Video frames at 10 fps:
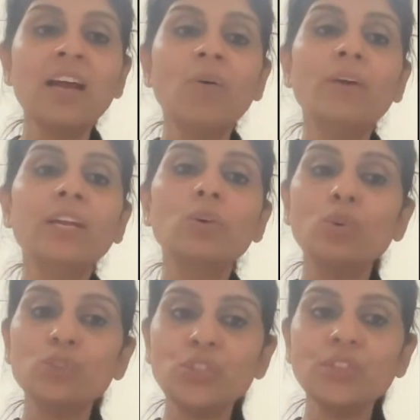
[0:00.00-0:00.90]
When it
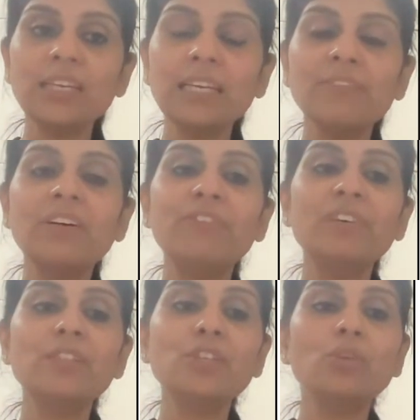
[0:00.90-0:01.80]
goes to the liver,
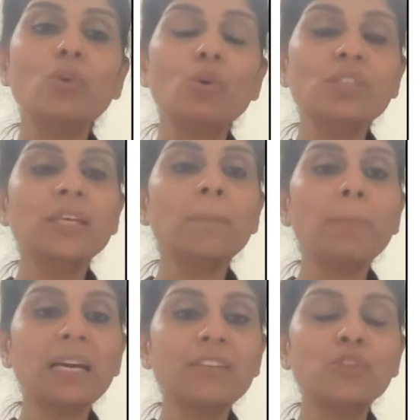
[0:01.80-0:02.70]
first it goes and
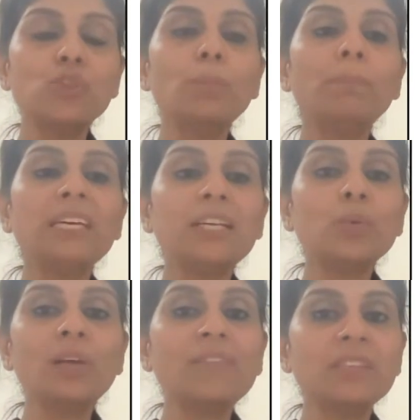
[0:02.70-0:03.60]
binds to
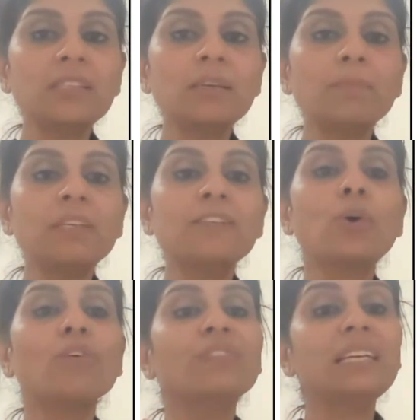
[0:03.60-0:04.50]
B12 receptors
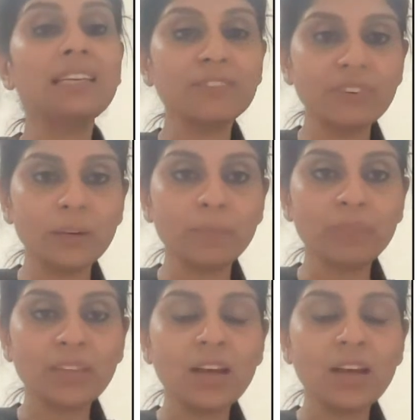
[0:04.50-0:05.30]
of the liver.